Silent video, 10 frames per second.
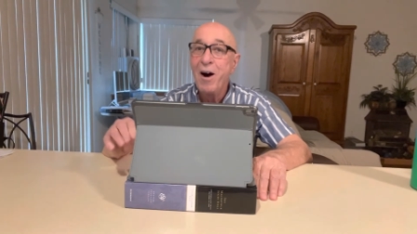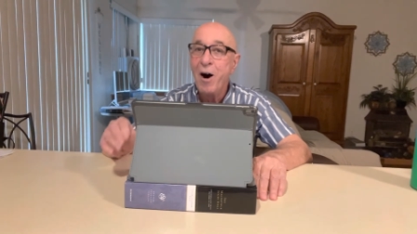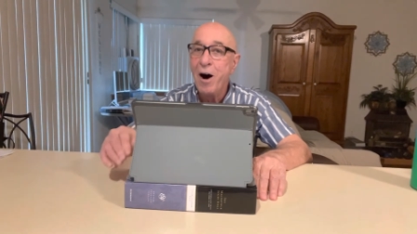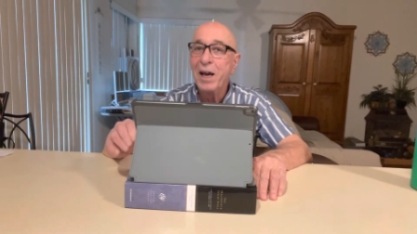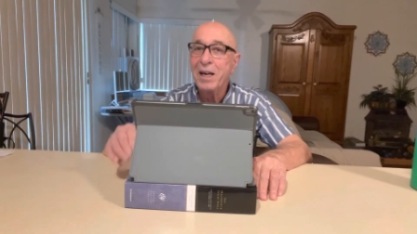
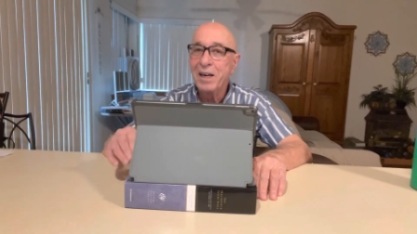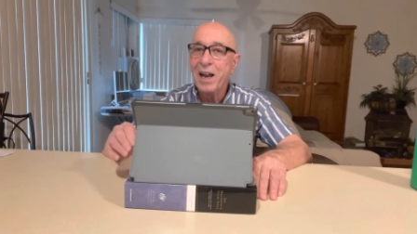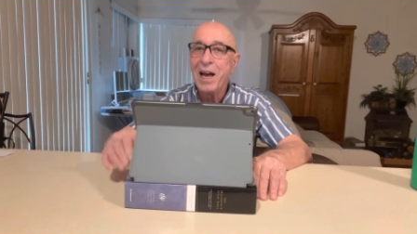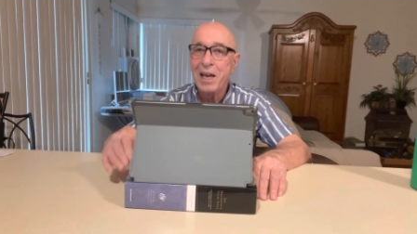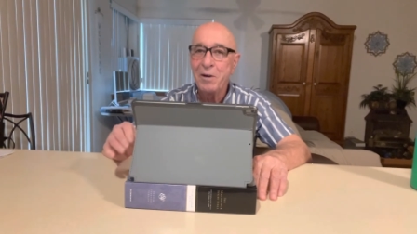
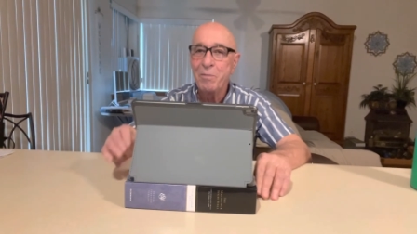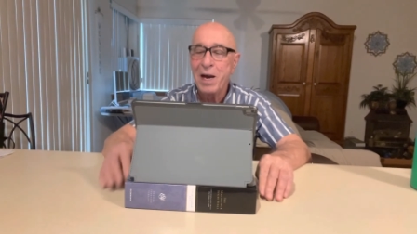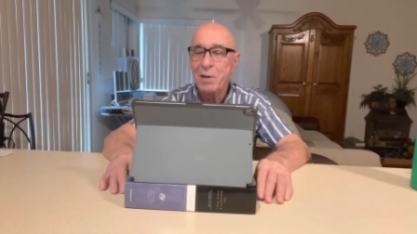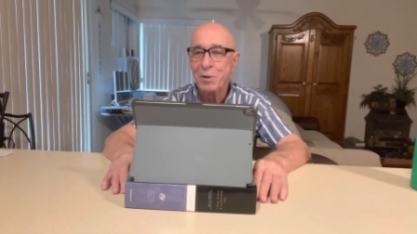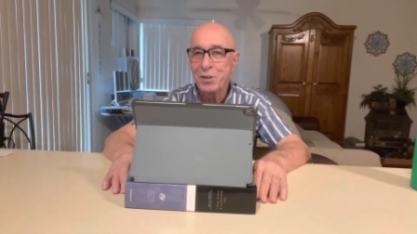online
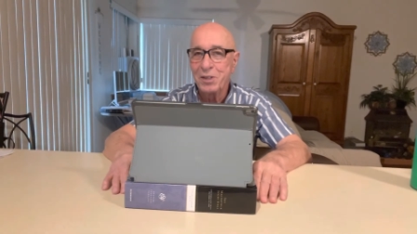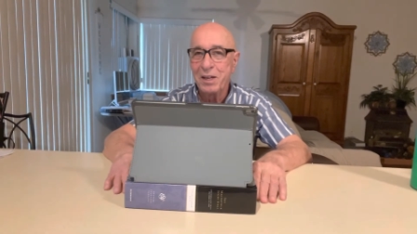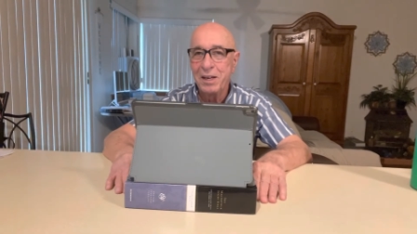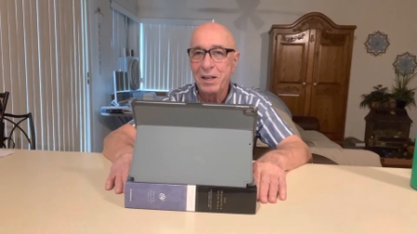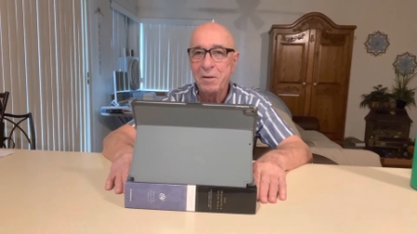Bible
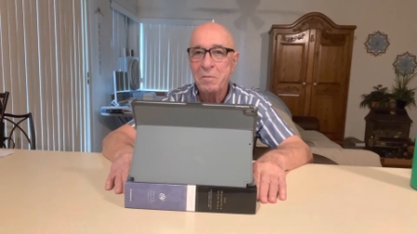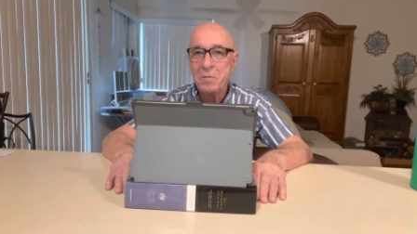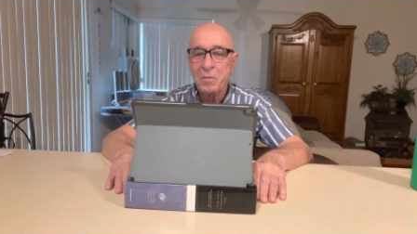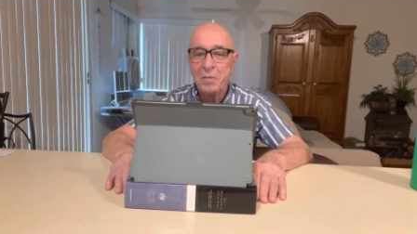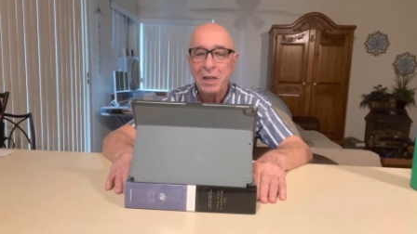study
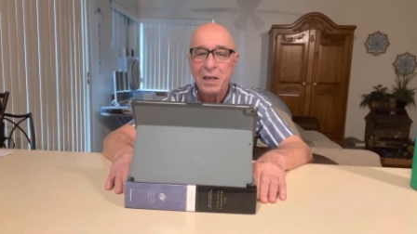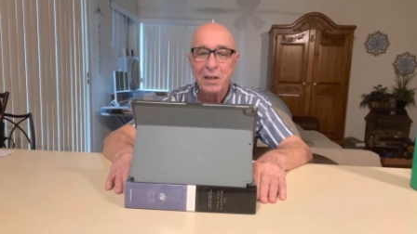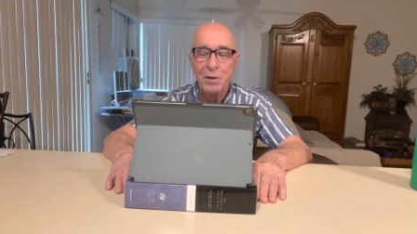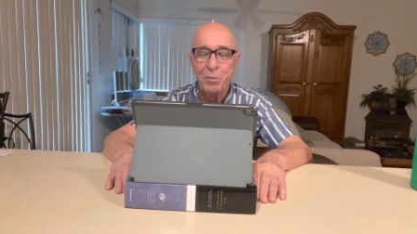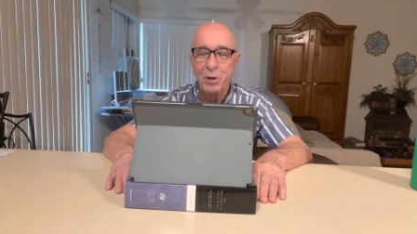in
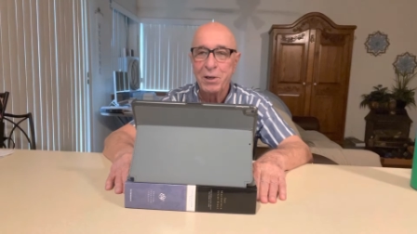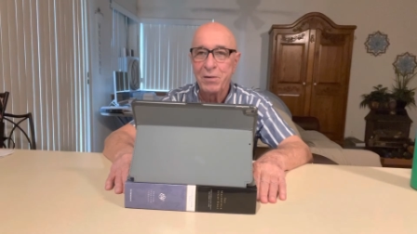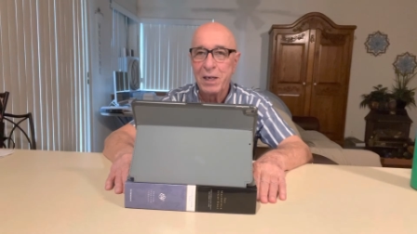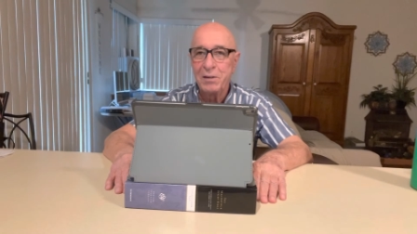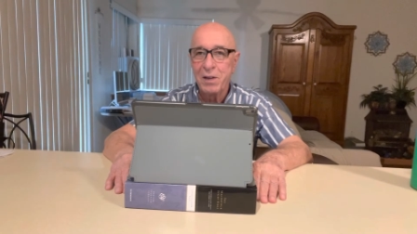the book of
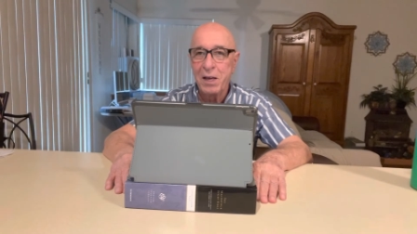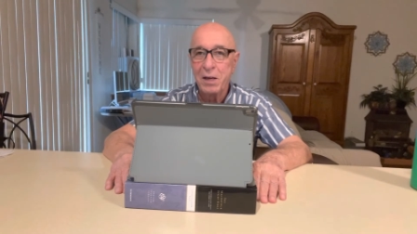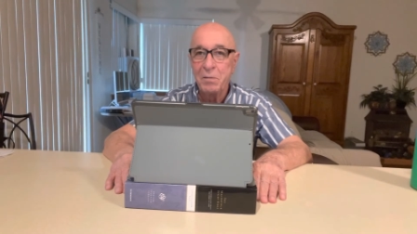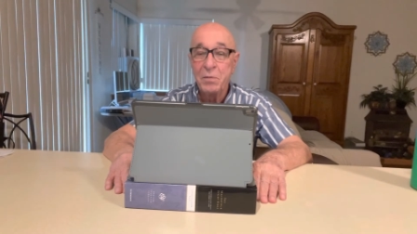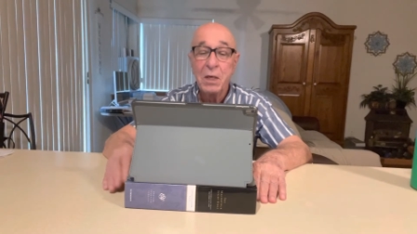Isaiah.